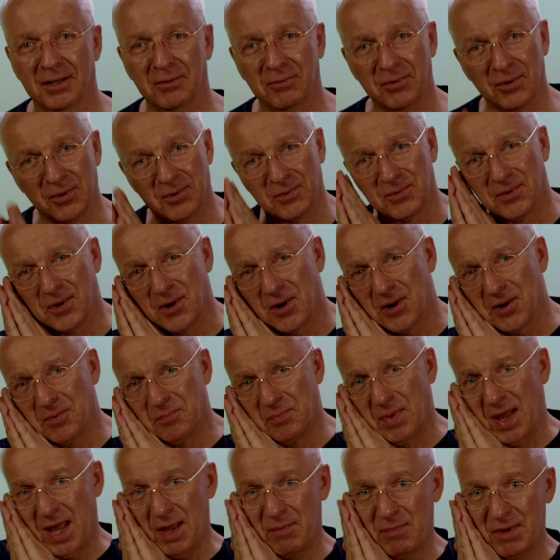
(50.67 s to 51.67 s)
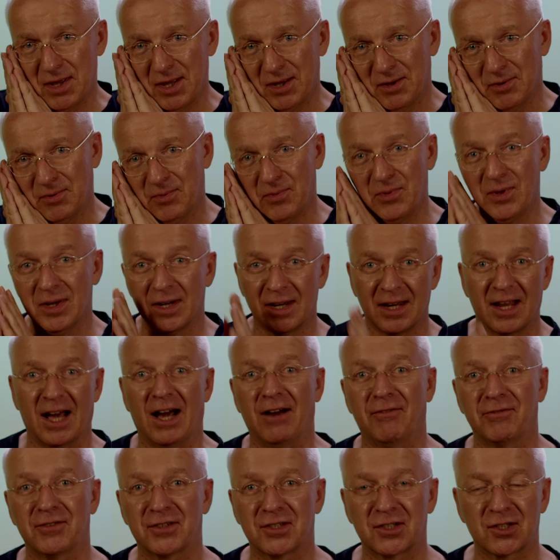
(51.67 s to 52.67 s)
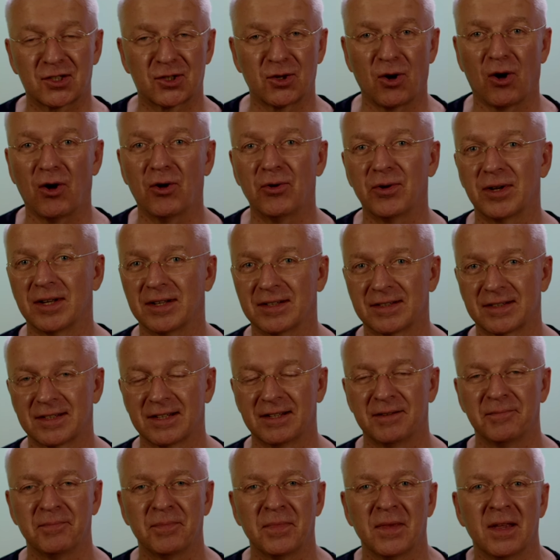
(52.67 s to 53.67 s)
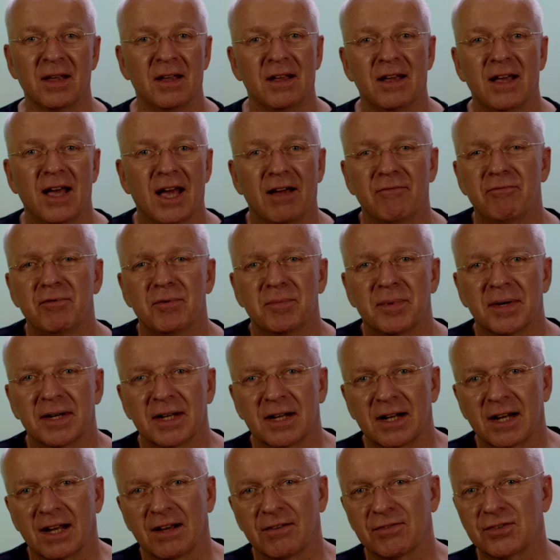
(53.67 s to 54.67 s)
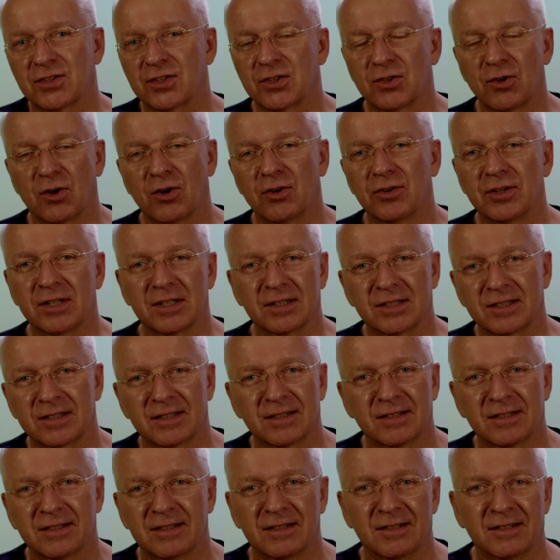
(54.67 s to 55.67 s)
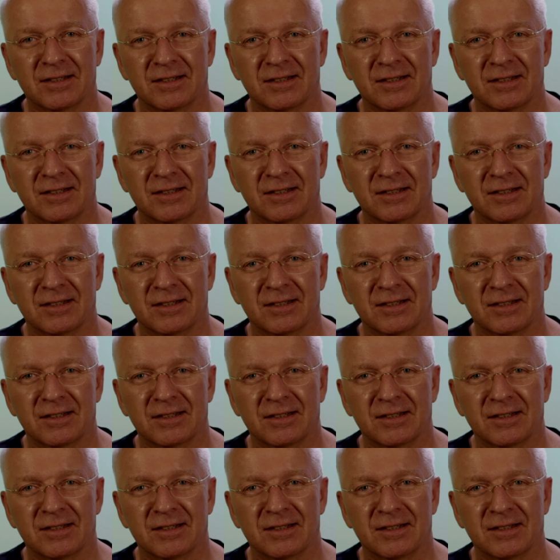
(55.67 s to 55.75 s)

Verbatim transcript: When we were a baby, we loved stories. Everybody loves stories.